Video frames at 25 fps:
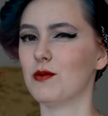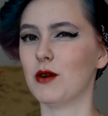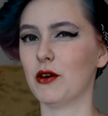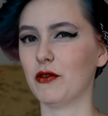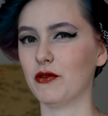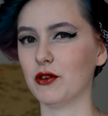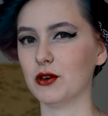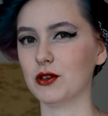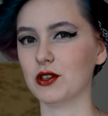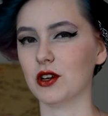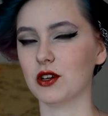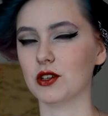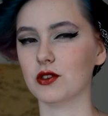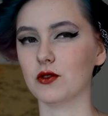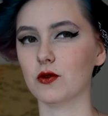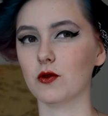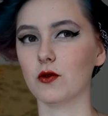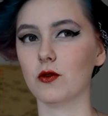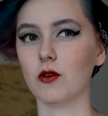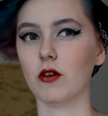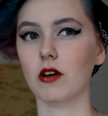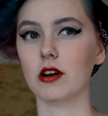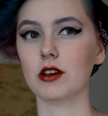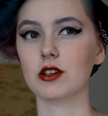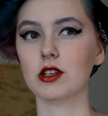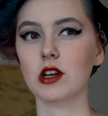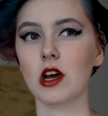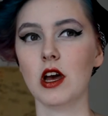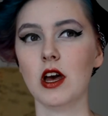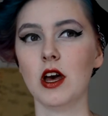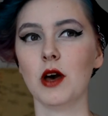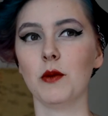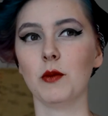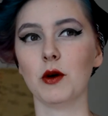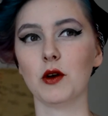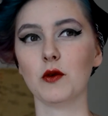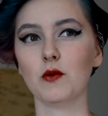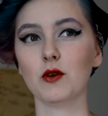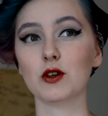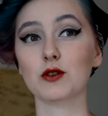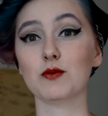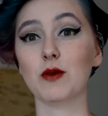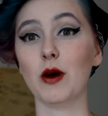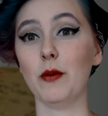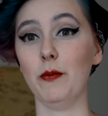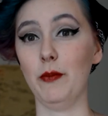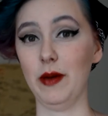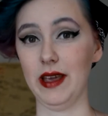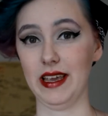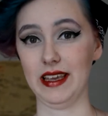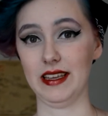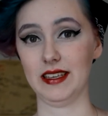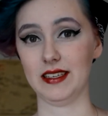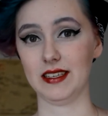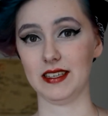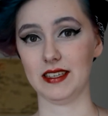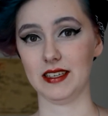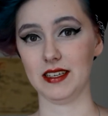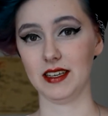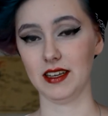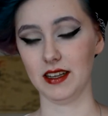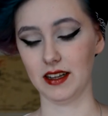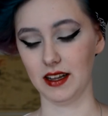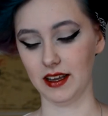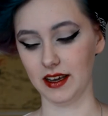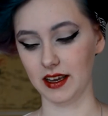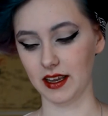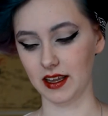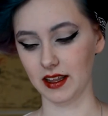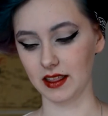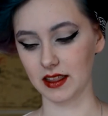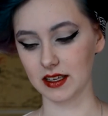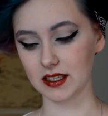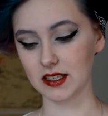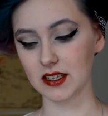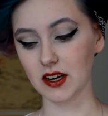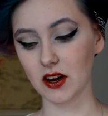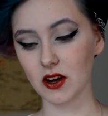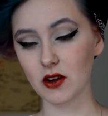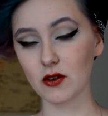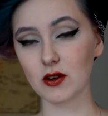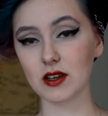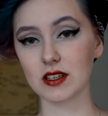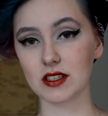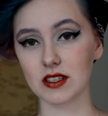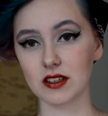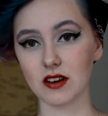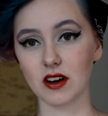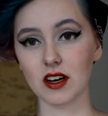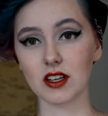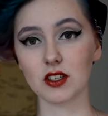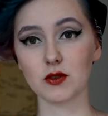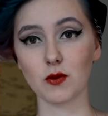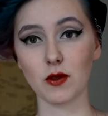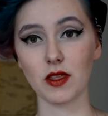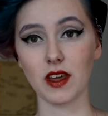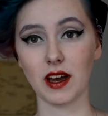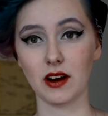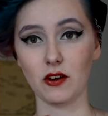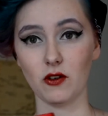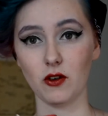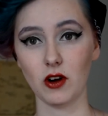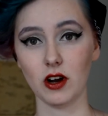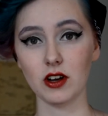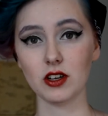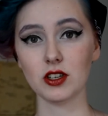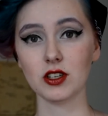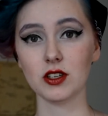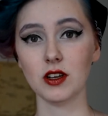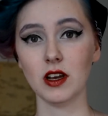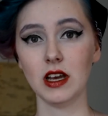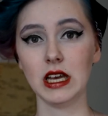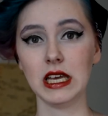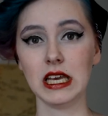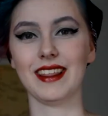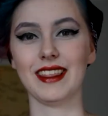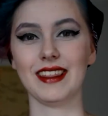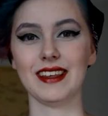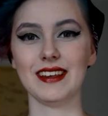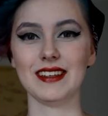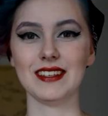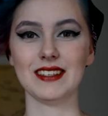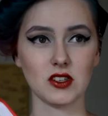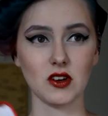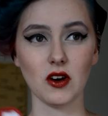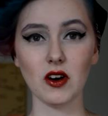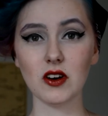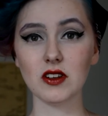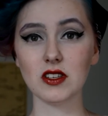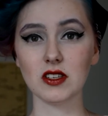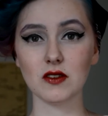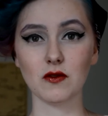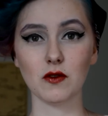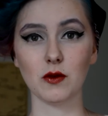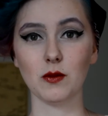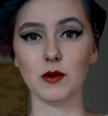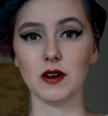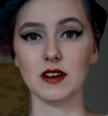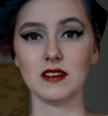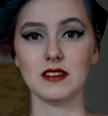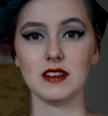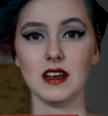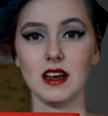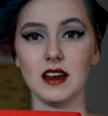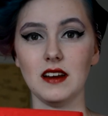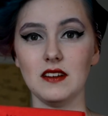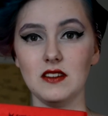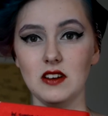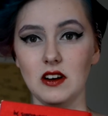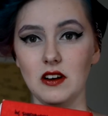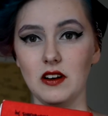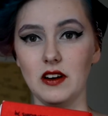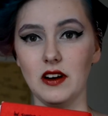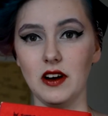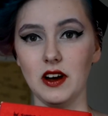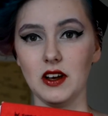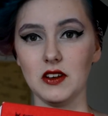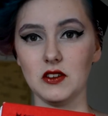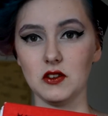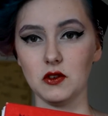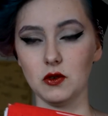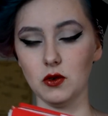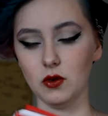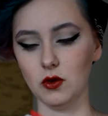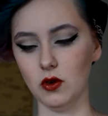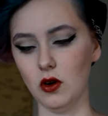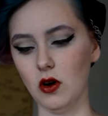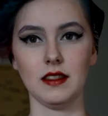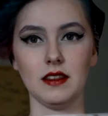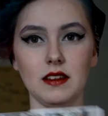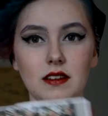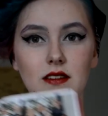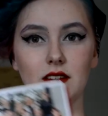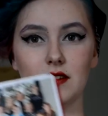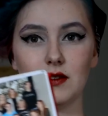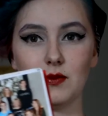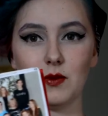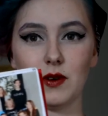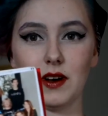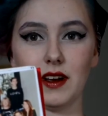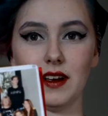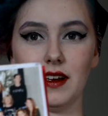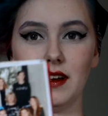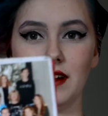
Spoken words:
my first high school crush, but it was my biggest. Like, this diary starts with that crush. This starts from my second year in high school. This is my